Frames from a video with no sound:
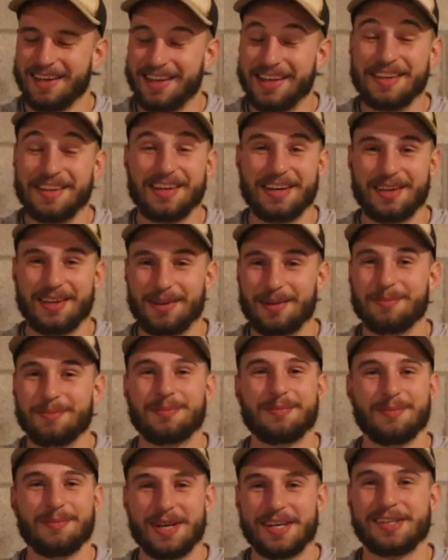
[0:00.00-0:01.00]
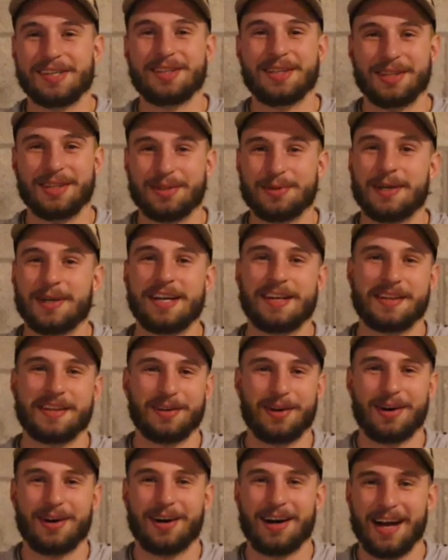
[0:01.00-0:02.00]
a Michelin
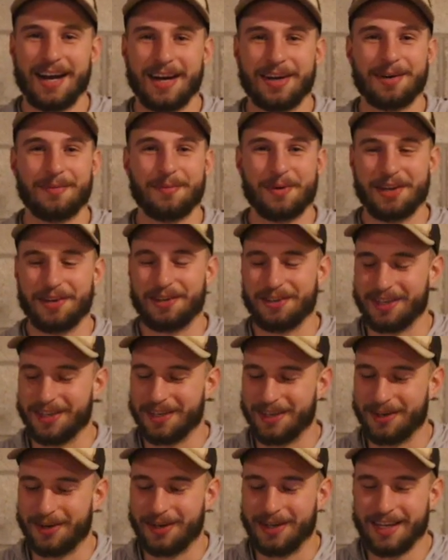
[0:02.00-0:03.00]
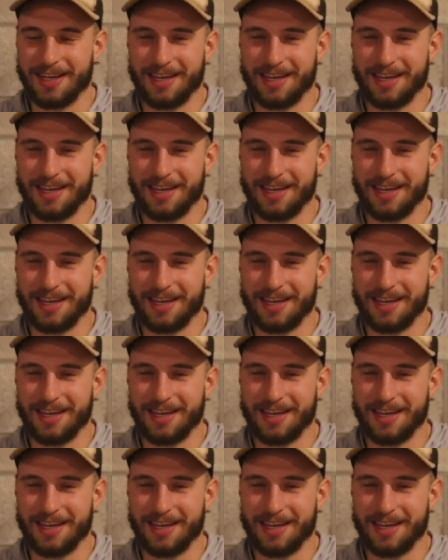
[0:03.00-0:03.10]
3-star hiker meal. You know,